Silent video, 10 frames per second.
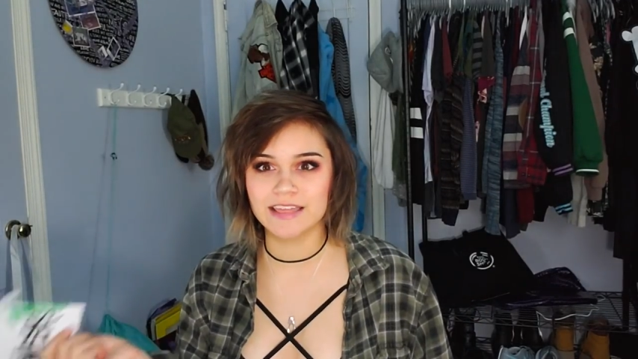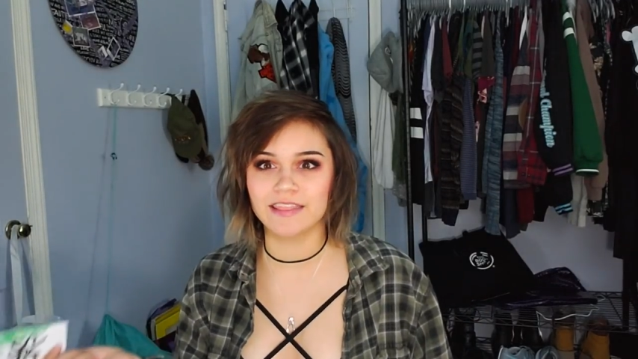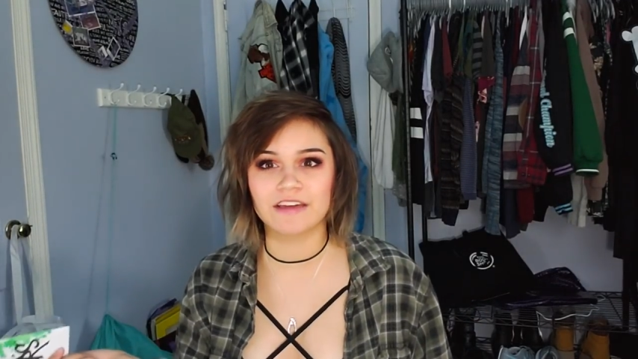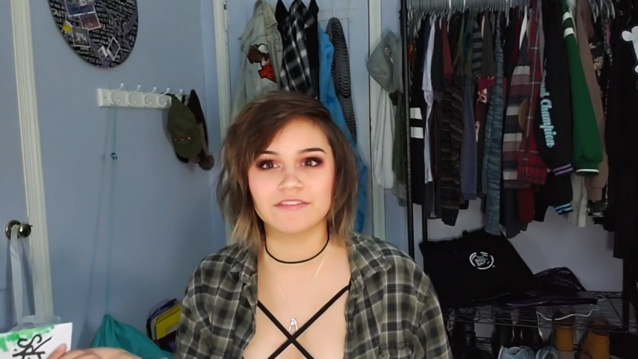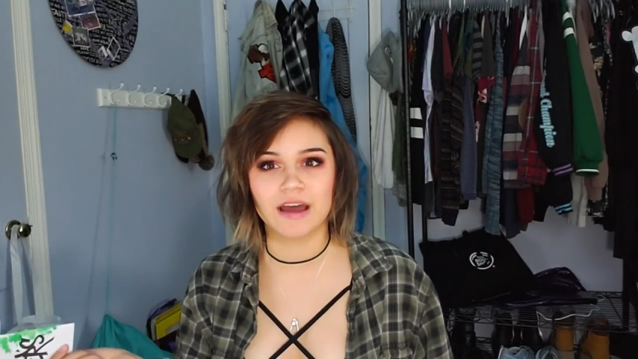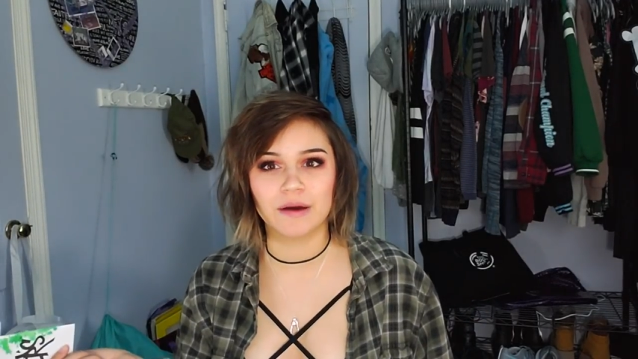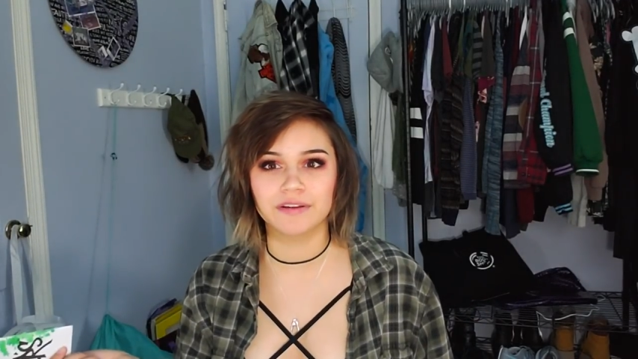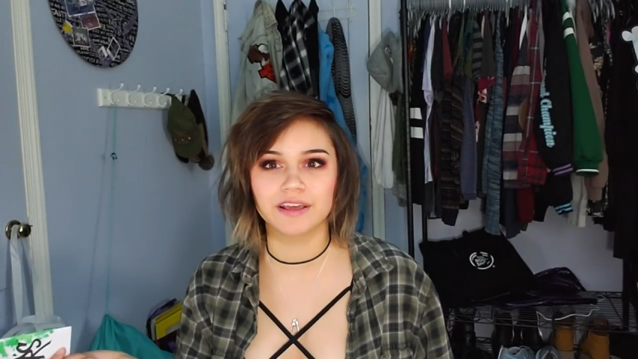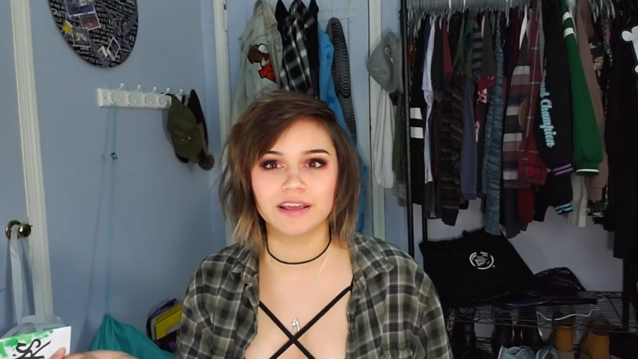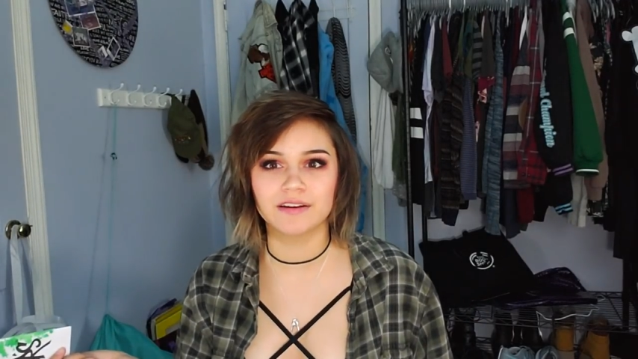and then I
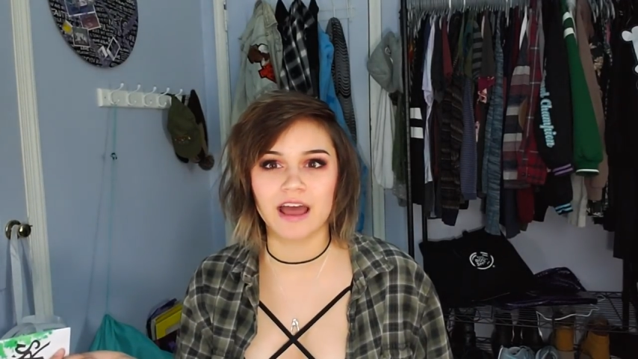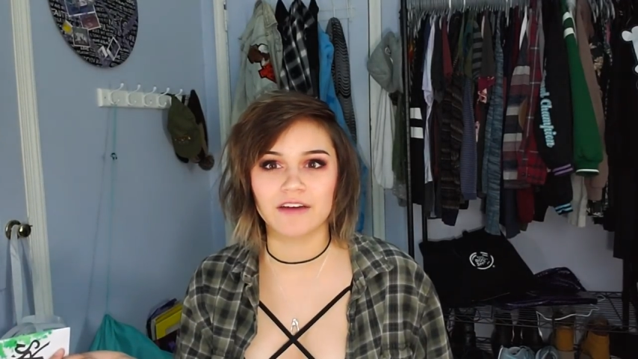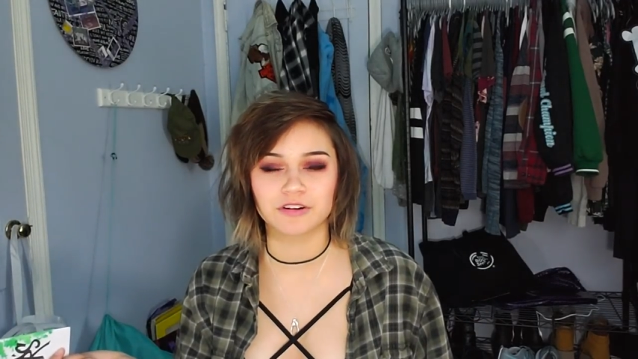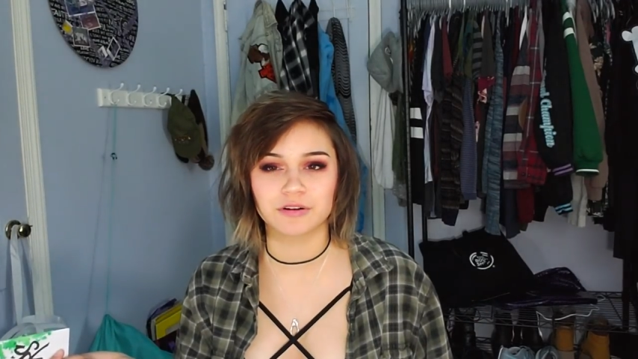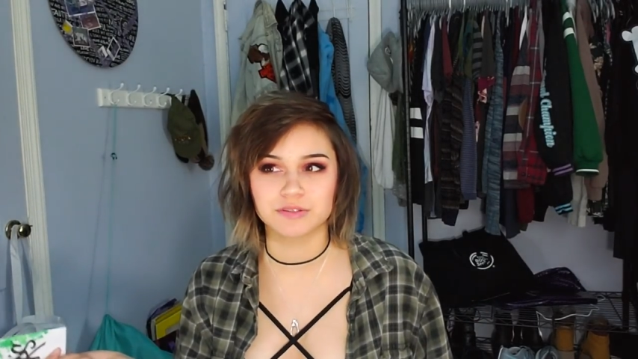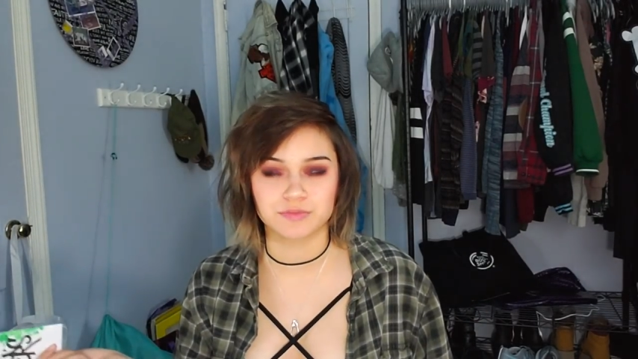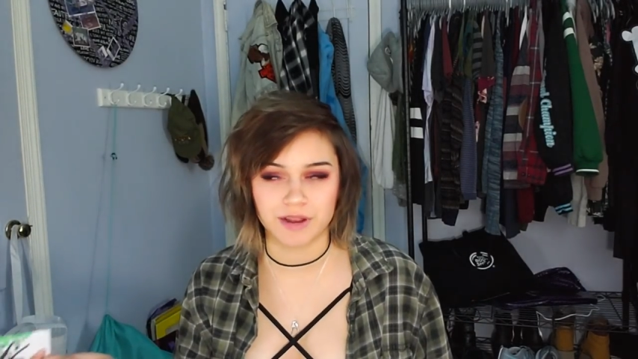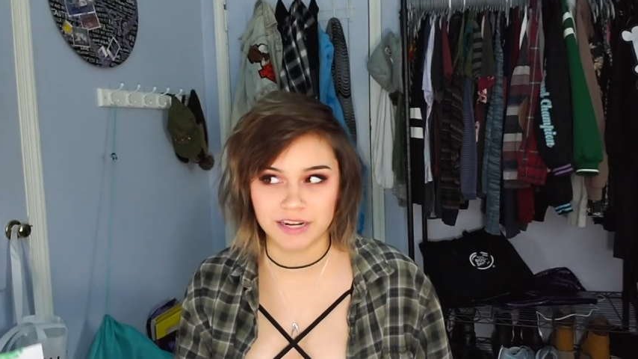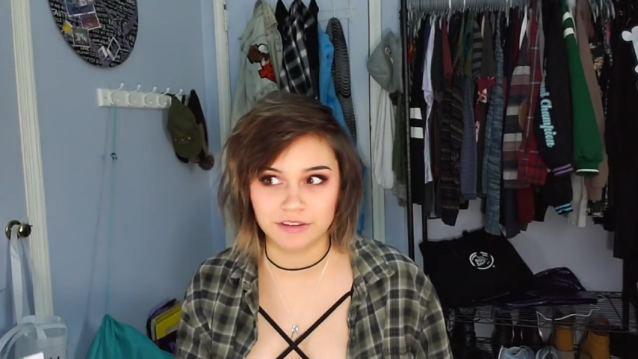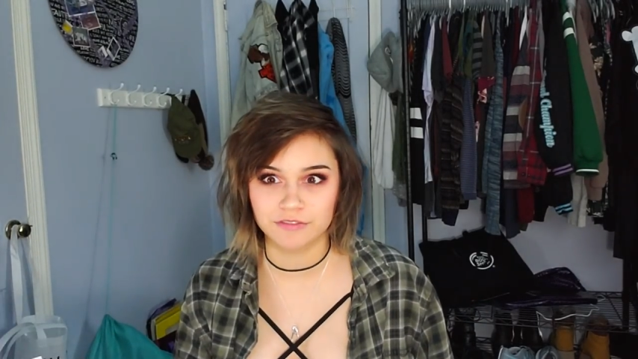found it after it was
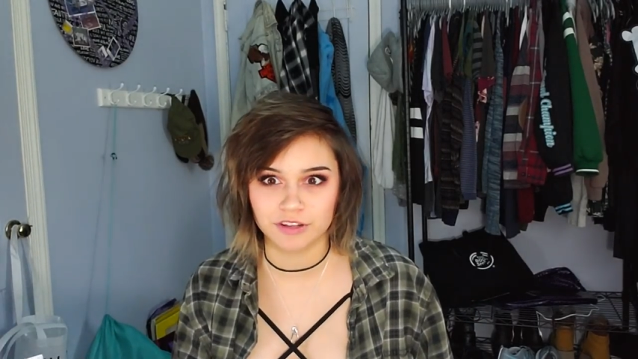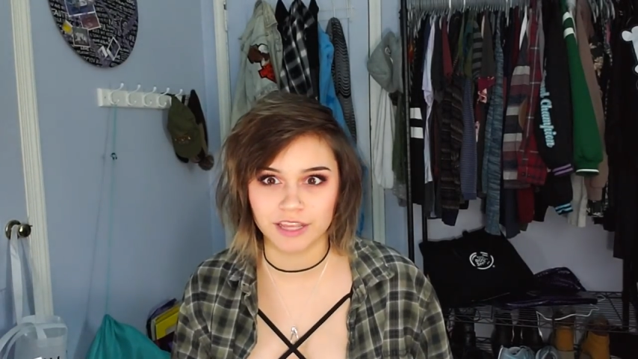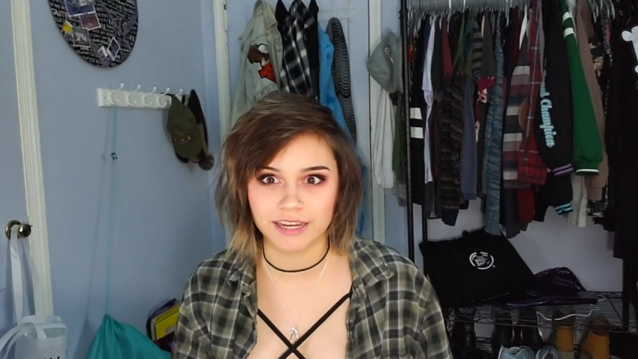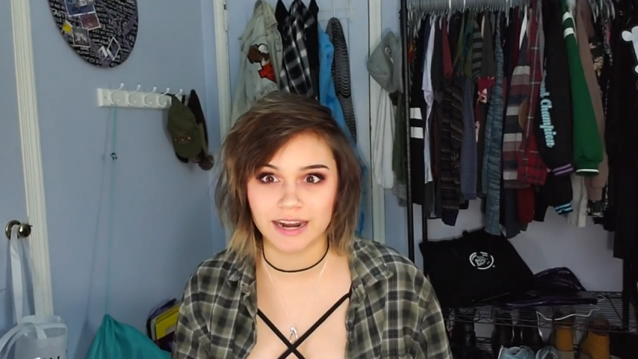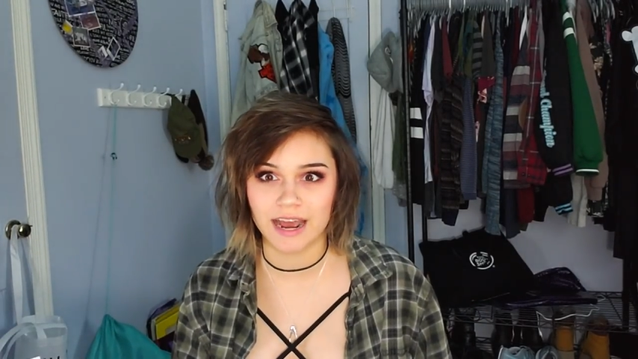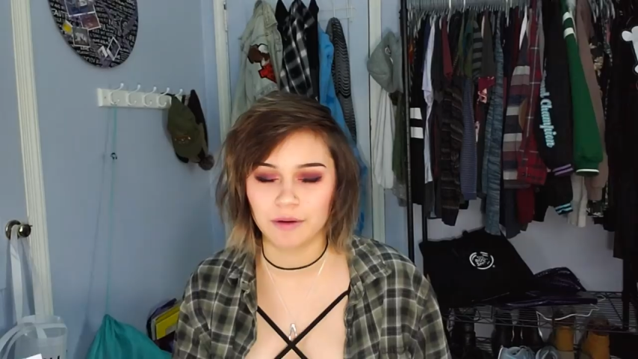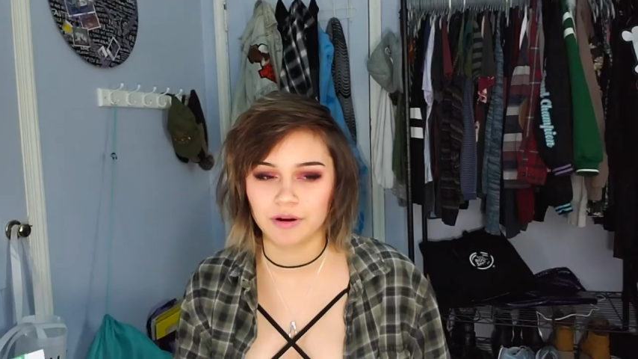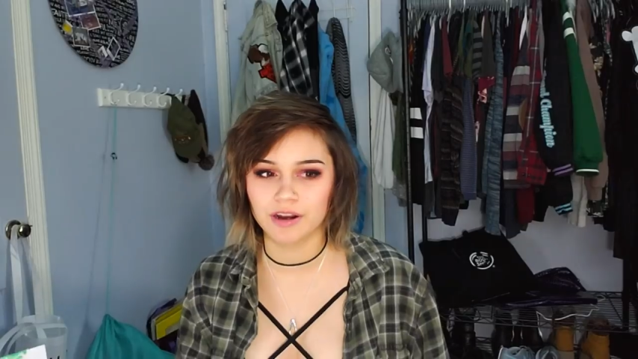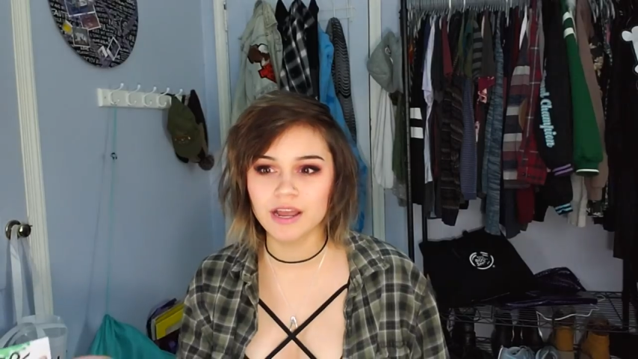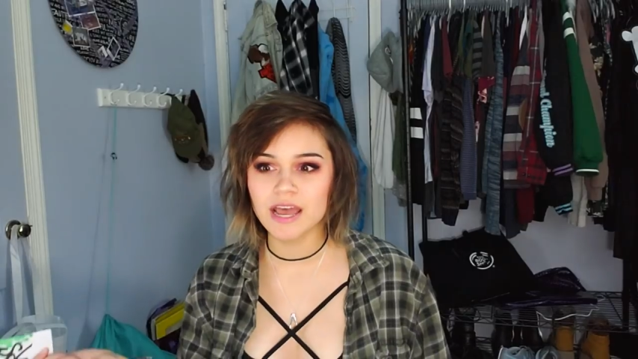raining for like an
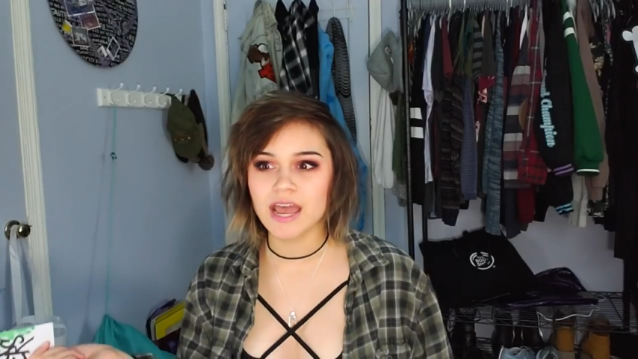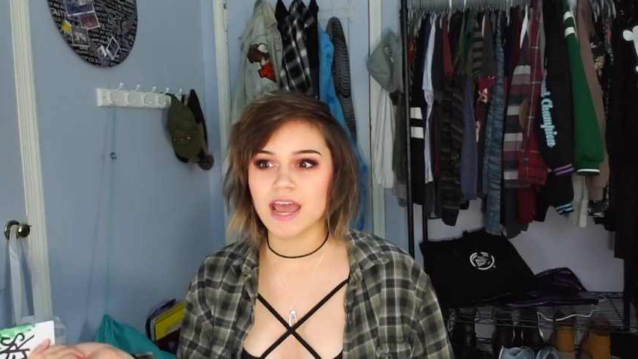hour